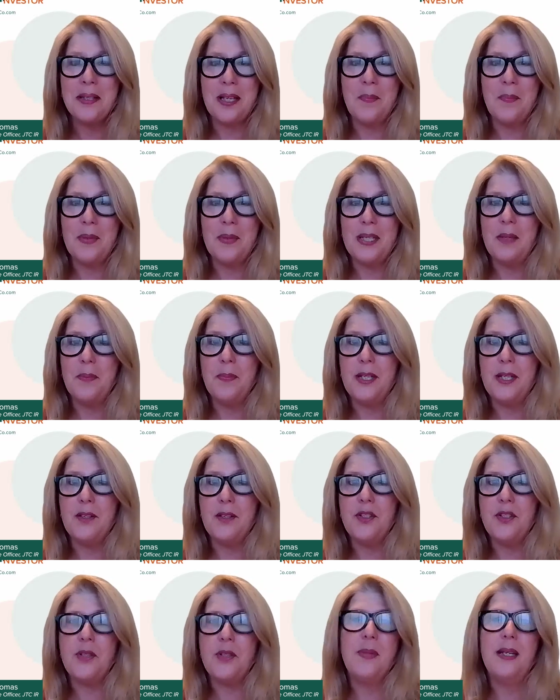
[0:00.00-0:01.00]
The company
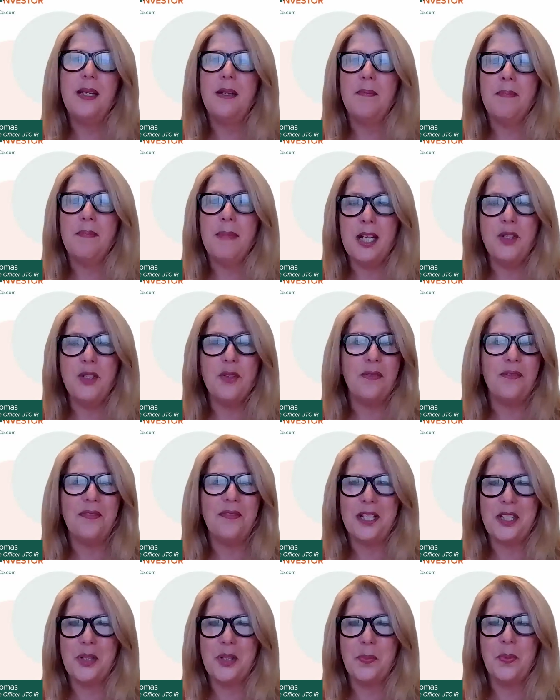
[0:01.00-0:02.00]
appears to be at a major
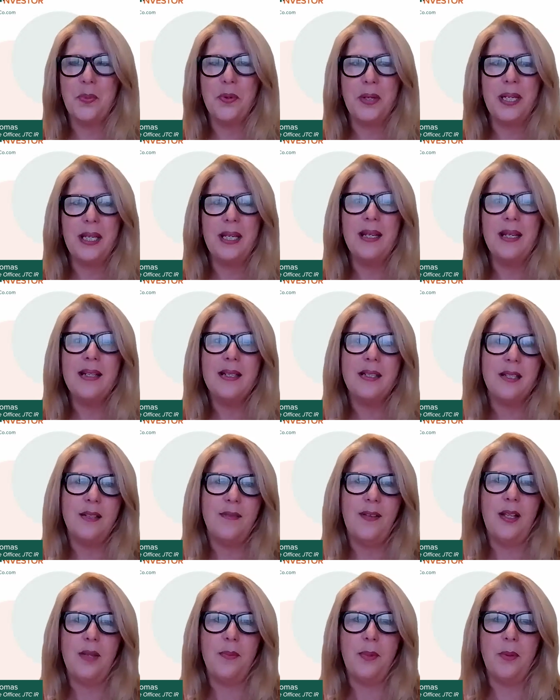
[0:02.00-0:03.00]
inflection point in its
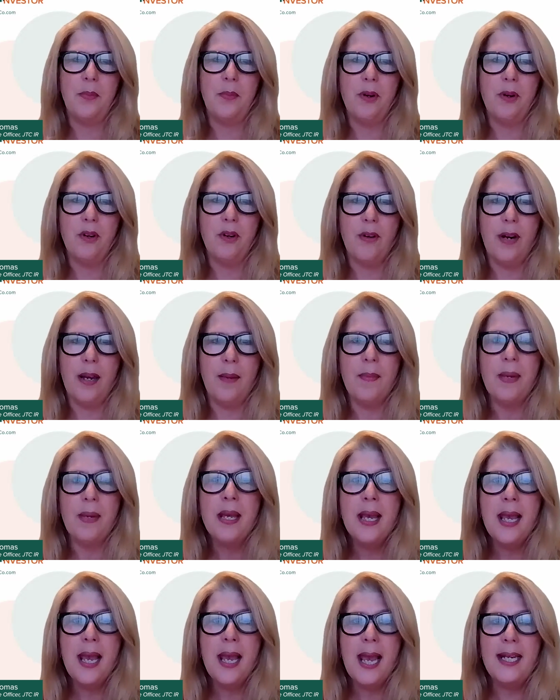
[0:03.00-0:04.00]
development program,
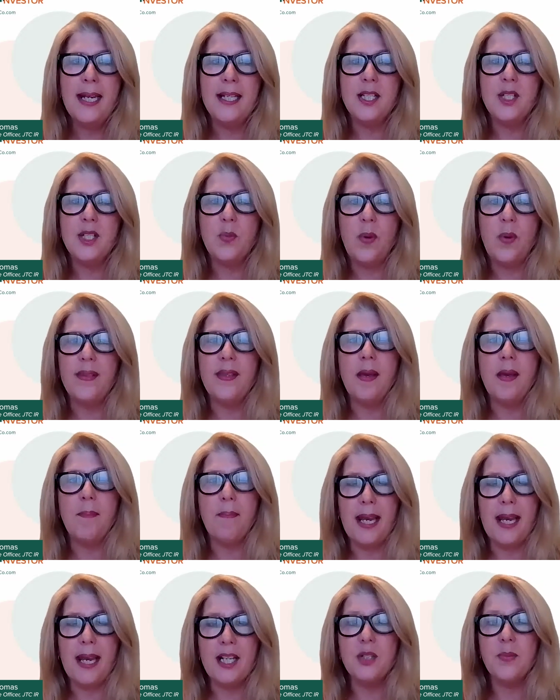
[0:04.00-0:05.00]
and it's one that
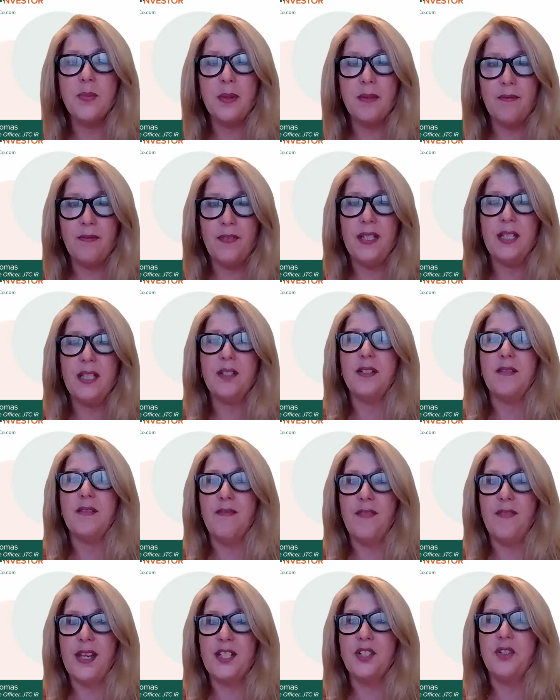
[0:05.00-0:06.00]
management feels
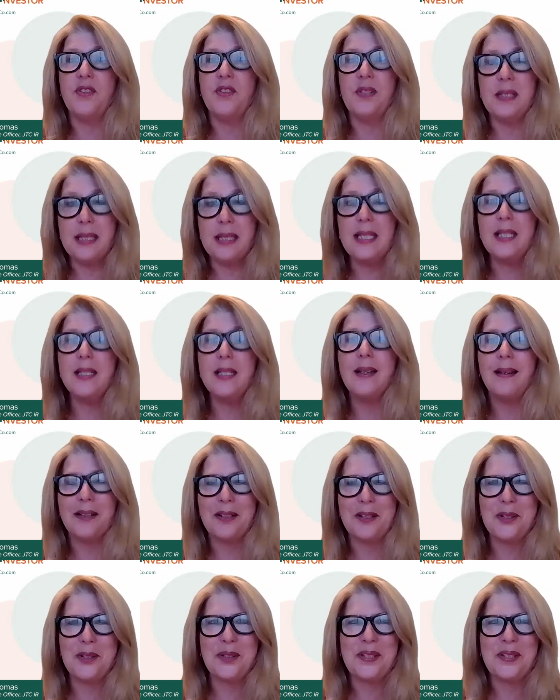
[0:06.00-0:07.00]
investors need to
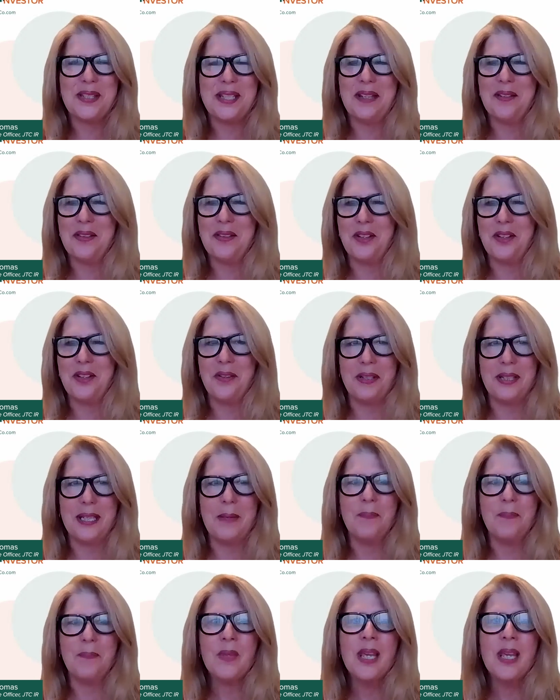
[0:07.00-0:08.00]
understand
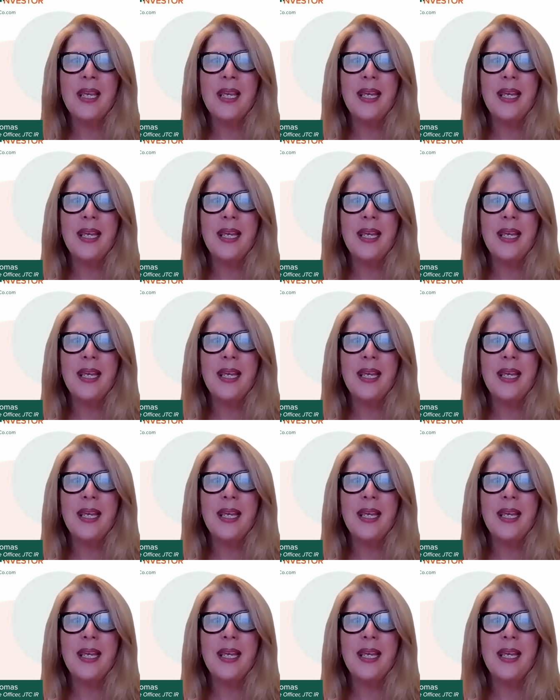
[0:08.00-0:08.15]
thoroughly.